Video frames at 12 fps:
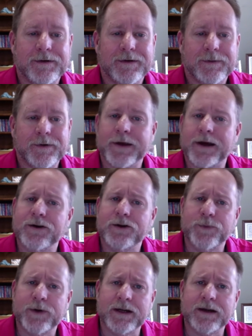Without you
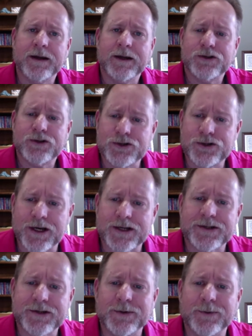being
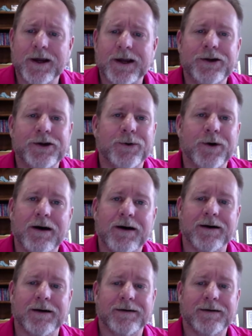just the way you
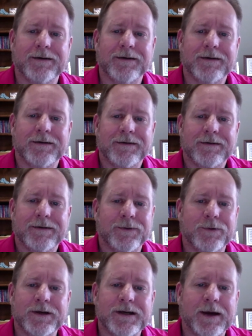are, there
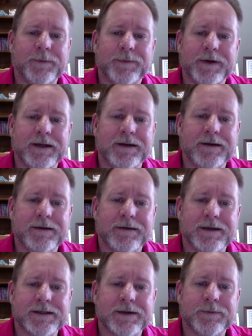would not be
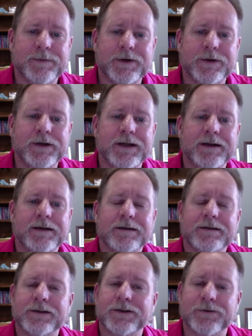this beauty
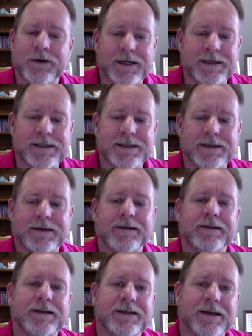to grace
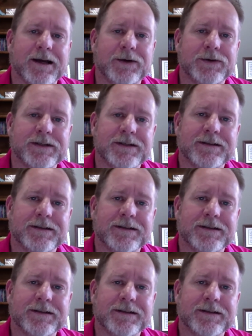this house."